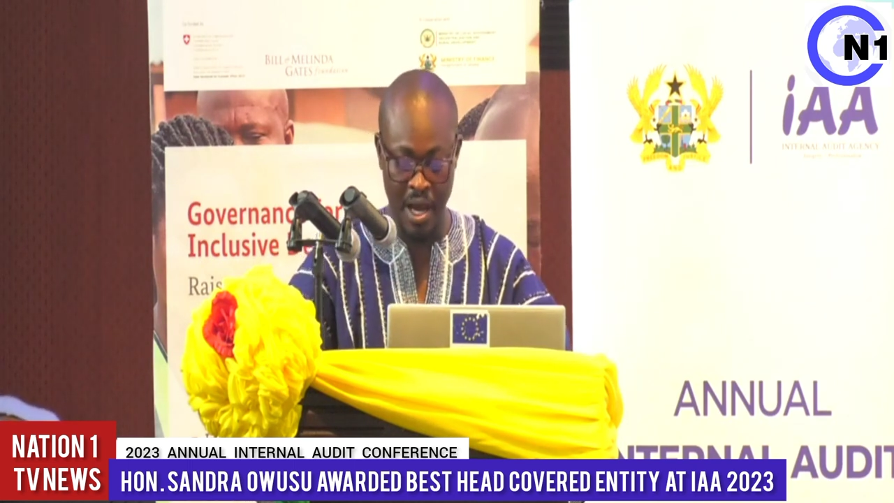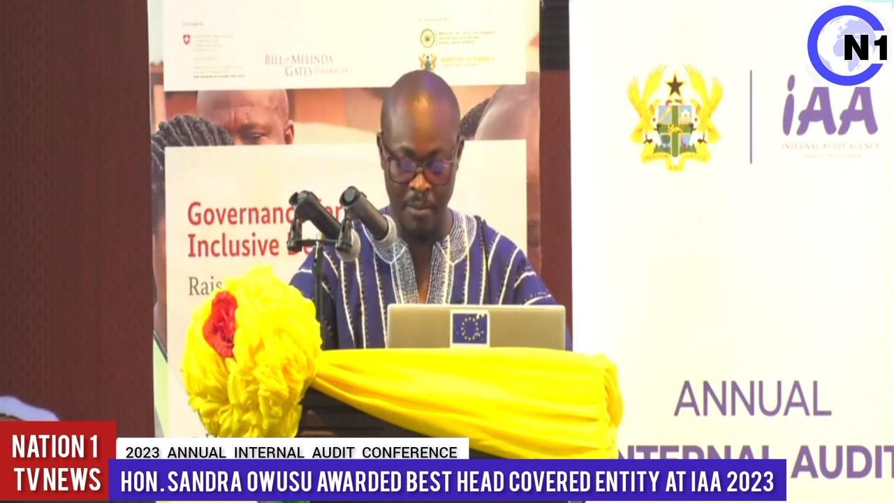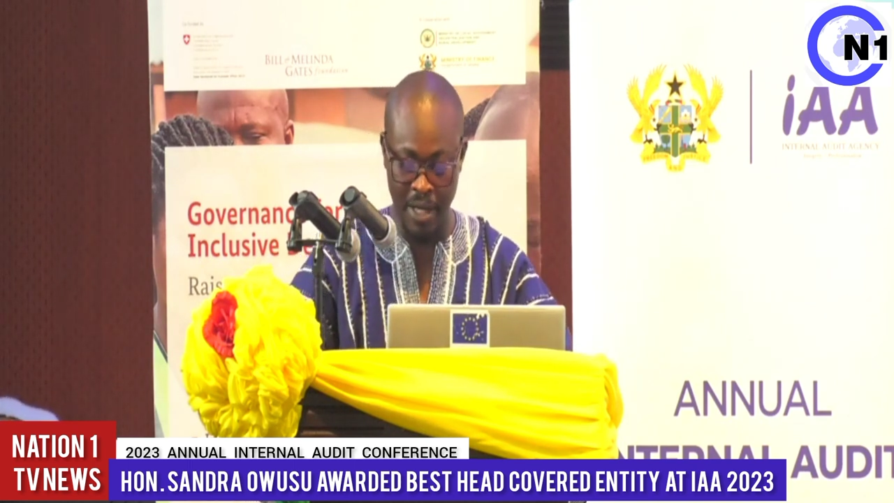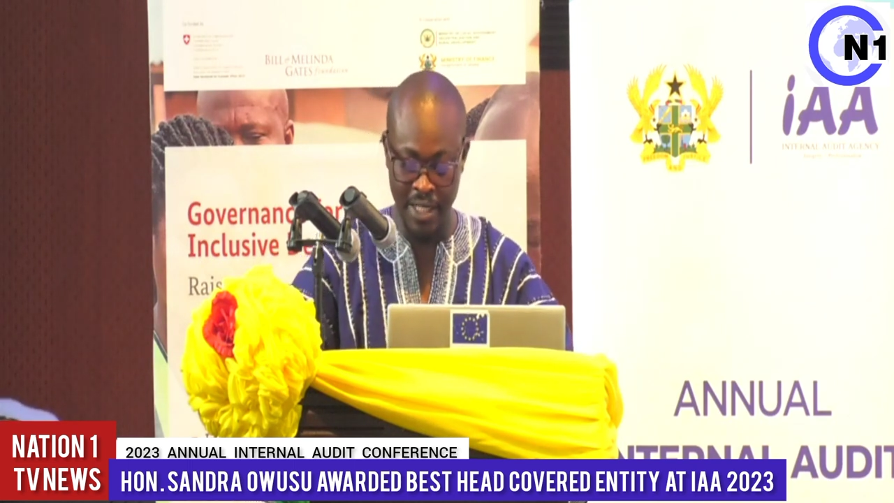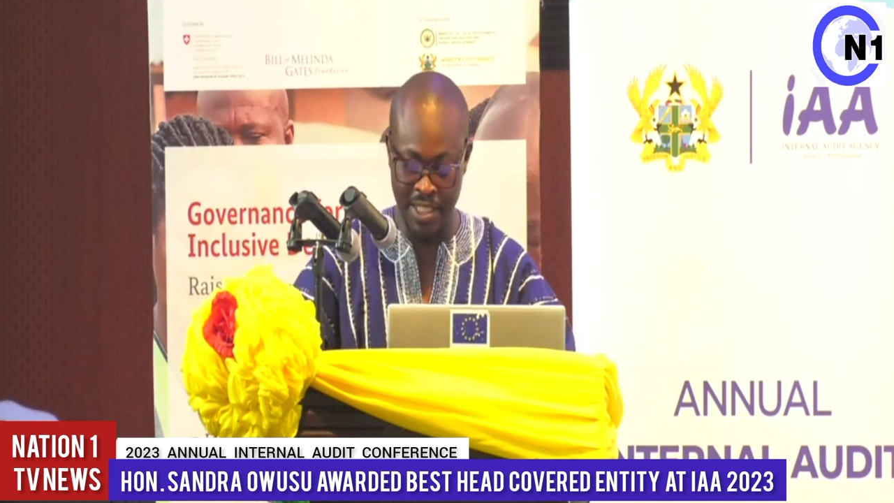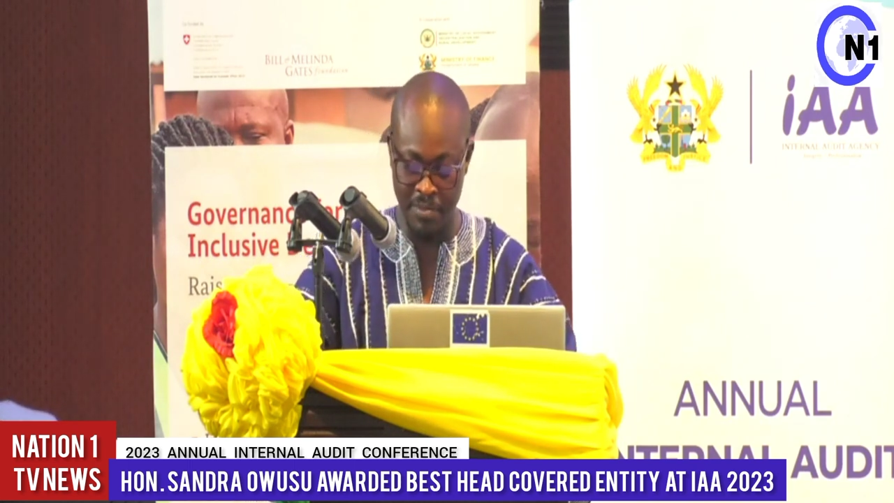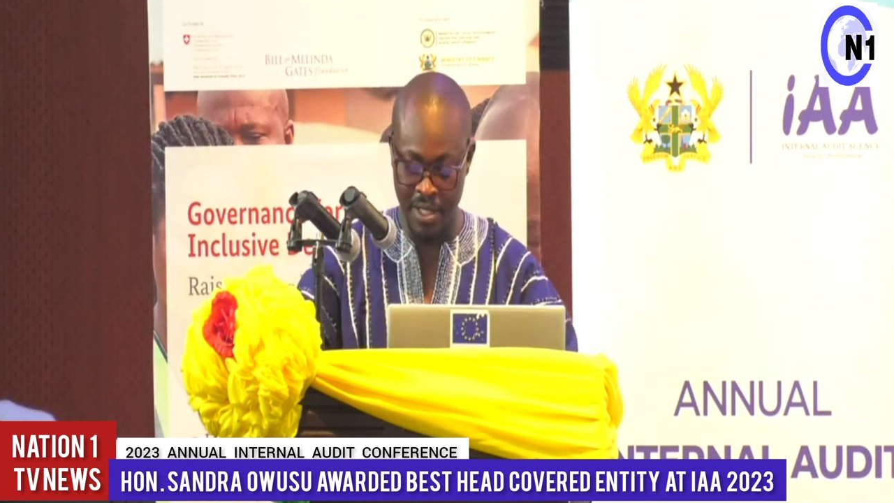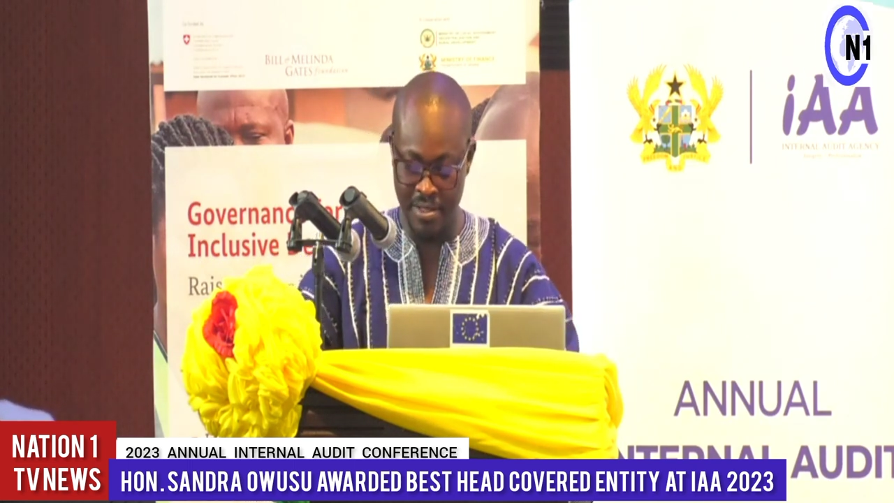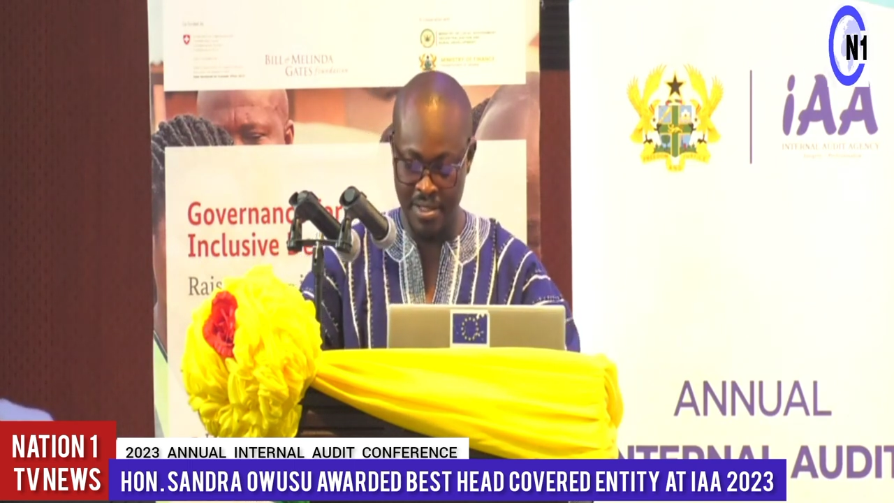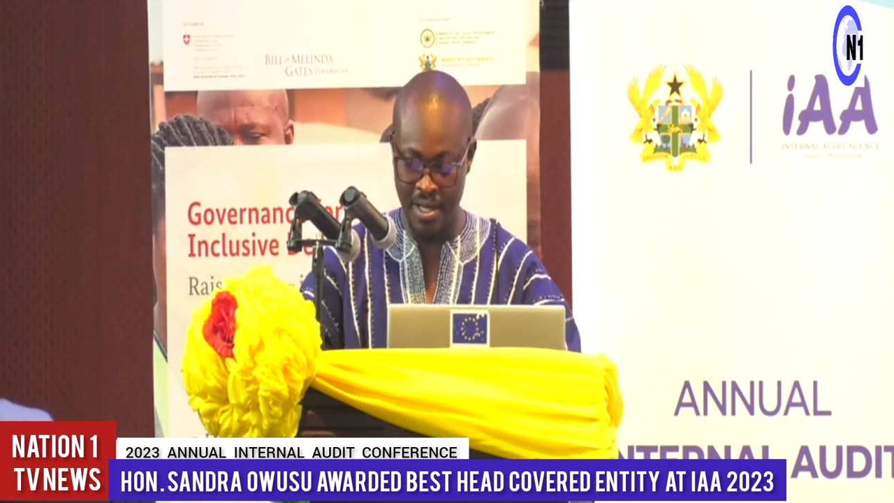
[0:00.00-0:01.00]

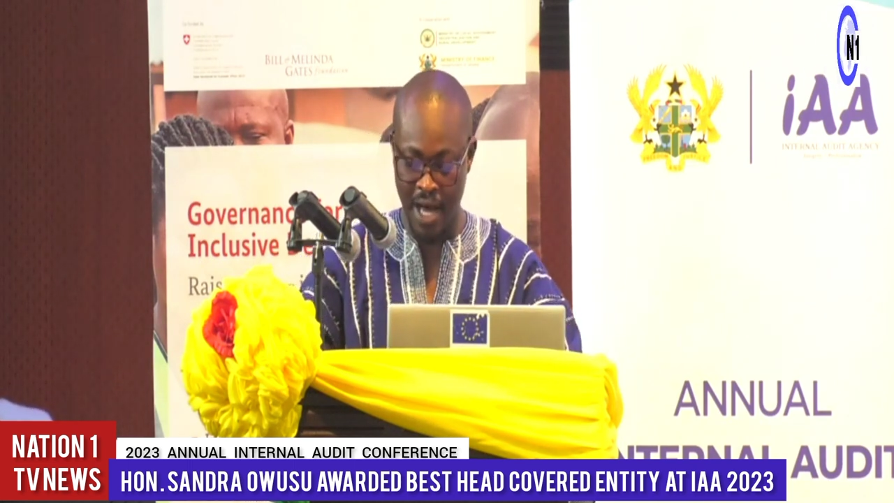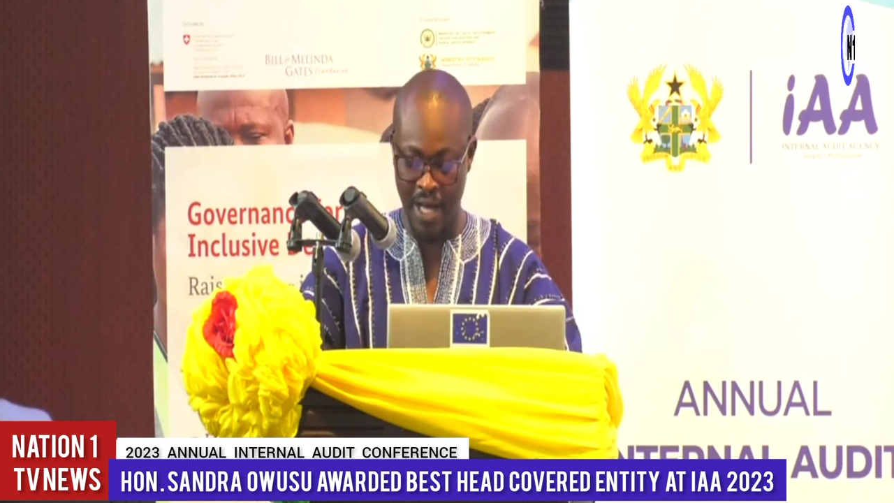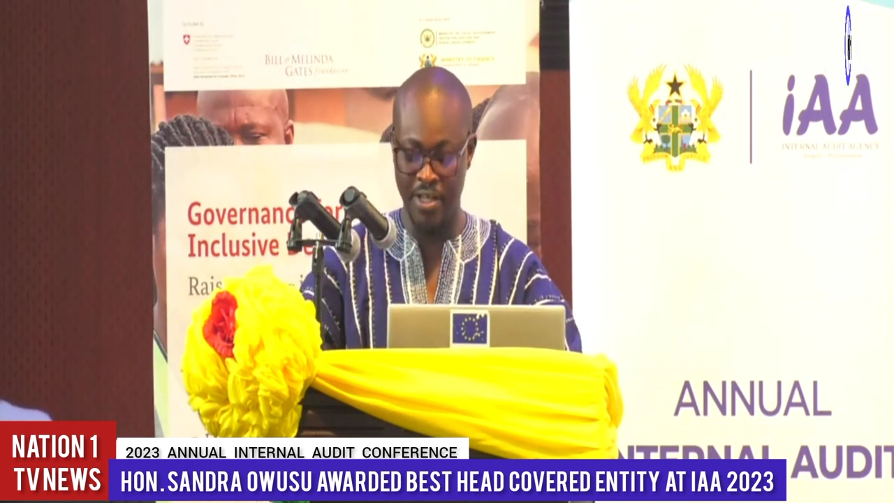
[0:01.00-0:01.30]
management, and